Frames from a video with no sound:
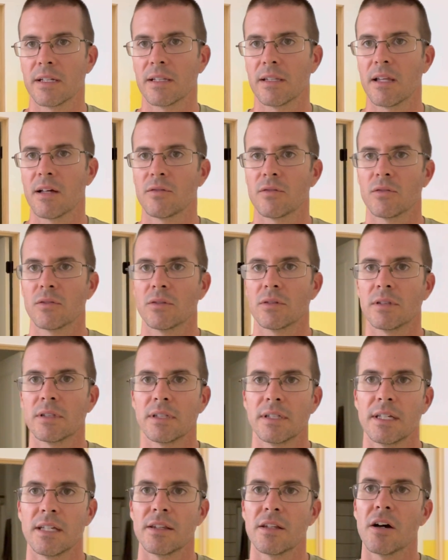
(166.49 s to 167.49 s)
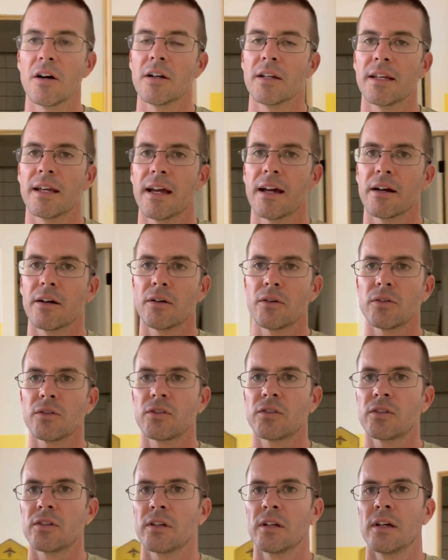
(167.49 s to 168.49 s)
level in the honey
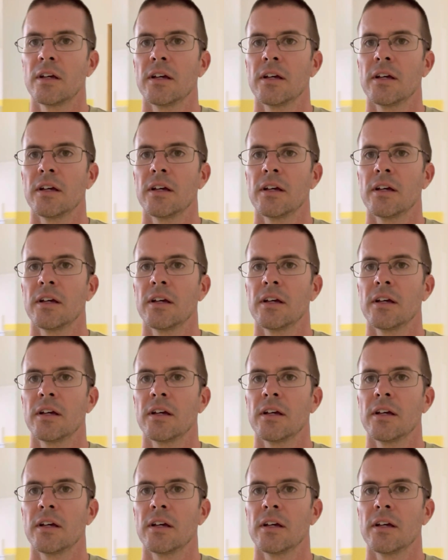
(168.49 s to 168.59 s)
house